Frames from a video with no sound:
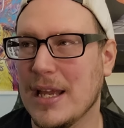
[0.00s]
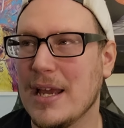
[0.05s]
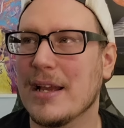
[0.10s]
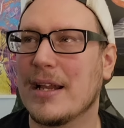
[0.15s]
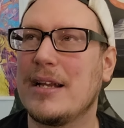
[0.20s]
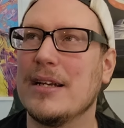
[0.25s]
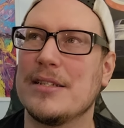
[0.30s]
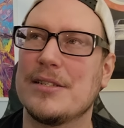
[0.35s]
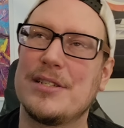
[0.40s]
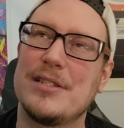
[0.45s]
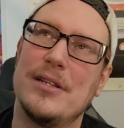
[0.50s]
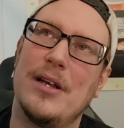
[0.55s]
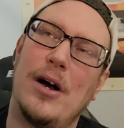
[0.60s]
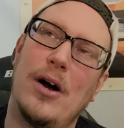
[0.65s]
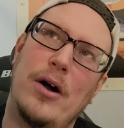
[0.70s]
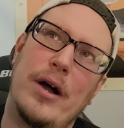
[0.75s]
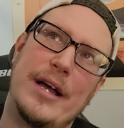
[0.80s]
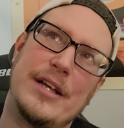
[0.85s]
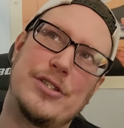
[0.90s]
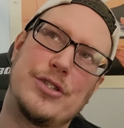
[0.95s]
because uh,
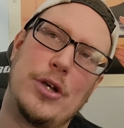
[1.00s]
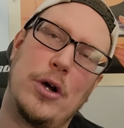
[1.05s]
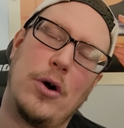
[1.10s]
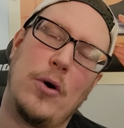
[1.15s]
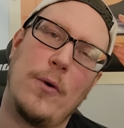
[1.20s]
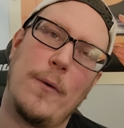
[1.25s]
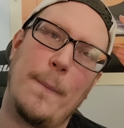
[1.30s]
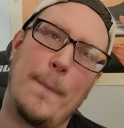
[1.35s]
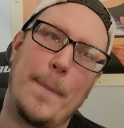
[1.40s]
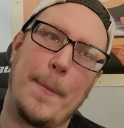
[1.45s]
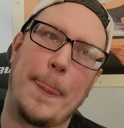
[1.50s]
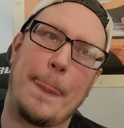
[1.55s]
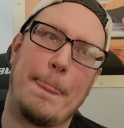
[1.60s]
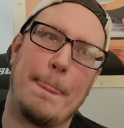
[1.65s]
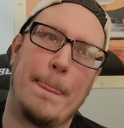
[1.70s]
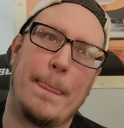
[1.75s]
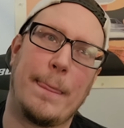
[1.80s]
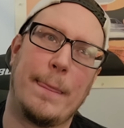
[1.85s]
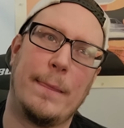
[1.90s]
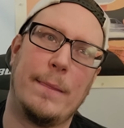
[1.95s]
okay, so
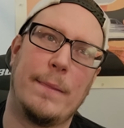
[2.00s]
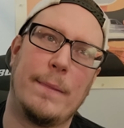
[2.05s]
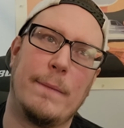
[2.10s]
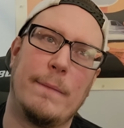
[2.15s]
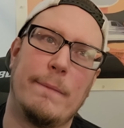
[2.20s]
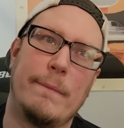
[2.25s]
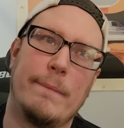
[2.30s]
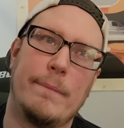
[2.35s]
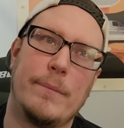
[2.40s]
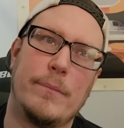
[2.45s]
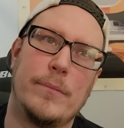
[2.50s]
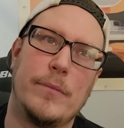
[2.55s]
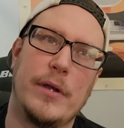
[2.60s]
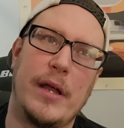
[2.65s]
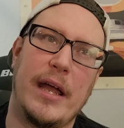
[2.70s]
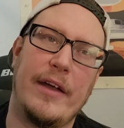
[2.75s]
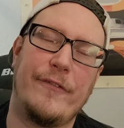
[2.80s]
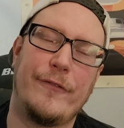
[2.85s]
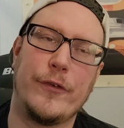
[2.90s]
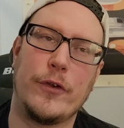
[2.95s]

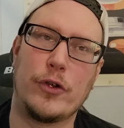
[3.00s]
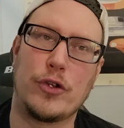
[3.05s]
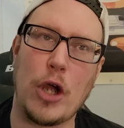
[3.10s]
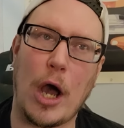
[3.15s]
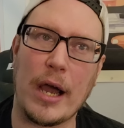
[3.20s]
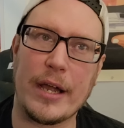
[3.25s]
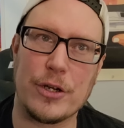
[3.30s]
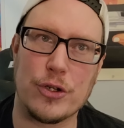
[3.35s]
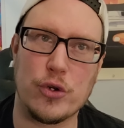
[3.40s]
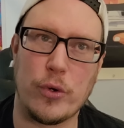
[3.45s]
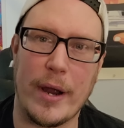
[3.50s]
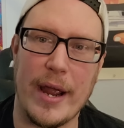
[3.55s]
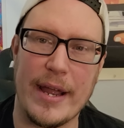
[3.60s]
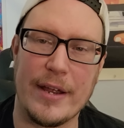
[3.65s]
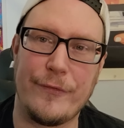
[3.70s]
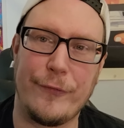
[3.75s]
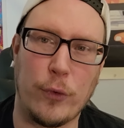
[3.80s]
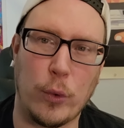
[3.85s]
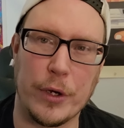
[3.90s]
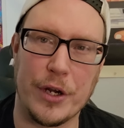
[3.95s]
if you're talking Trae,
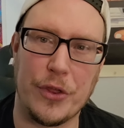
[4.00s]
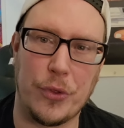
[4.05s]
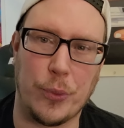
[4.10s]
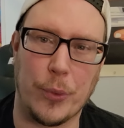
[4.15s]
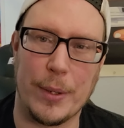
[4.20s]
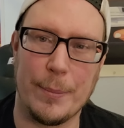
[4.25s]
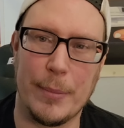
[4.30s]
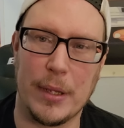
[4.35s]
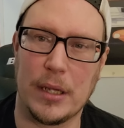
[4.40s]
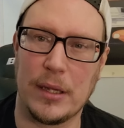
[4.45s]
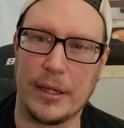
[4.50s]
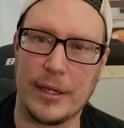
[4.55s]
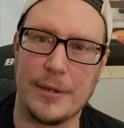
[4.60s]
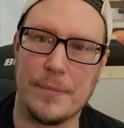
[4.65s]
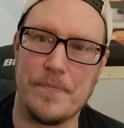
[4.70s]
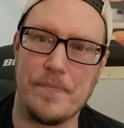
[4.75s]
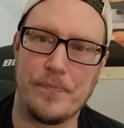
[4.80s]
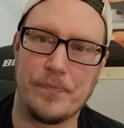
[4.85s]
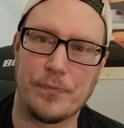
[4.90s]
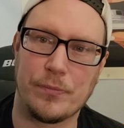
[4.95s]
43
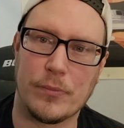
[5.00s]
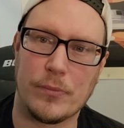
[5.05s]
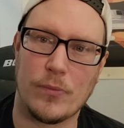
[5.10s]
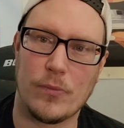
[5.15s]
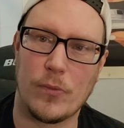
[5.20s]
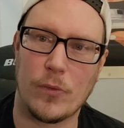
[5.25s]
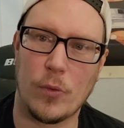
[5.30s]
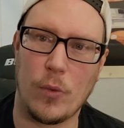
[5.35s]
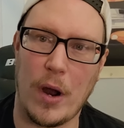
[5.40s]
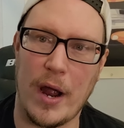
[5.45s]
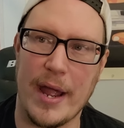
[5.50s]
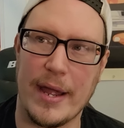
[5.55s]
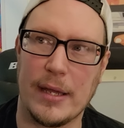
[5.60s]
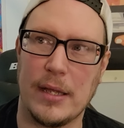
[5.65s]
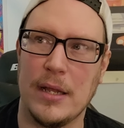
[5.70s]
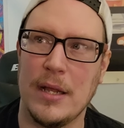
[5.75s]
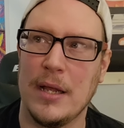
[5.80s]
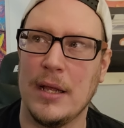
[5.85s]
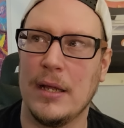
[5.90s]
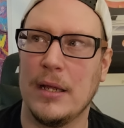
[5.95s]
million, right?
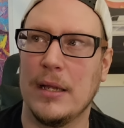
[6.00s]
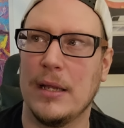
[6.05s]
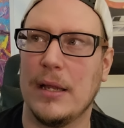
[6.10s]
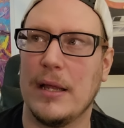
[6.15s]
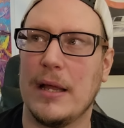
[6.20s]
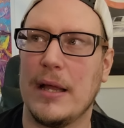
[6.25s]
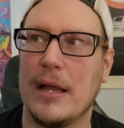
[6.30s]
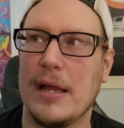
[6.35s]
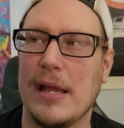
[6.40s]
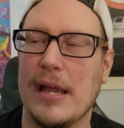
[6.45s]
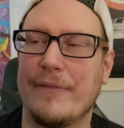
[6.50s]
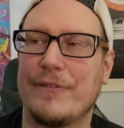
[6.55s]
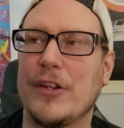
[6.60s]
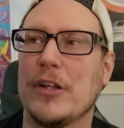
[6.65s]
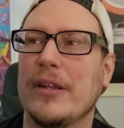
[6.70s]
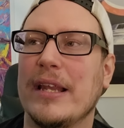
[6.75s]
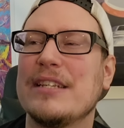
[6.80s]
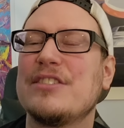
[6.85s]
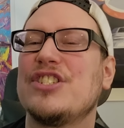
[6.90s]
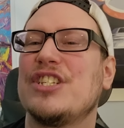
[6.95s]
If the
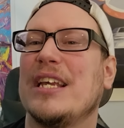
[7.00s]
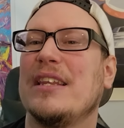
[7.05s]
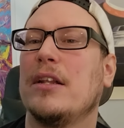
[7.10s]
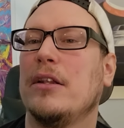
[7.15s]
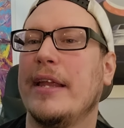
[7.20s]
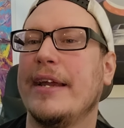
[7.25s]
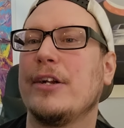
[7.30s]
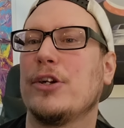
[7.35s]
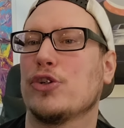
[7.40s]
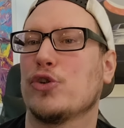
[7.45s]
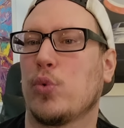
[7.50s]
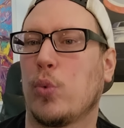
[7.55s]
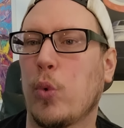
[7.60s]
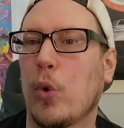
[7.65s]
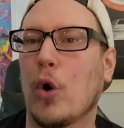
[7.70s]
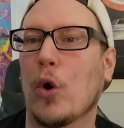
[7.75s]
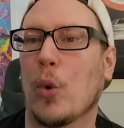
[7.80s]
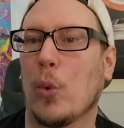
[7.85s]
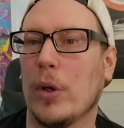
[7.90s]
let's say the Lakers were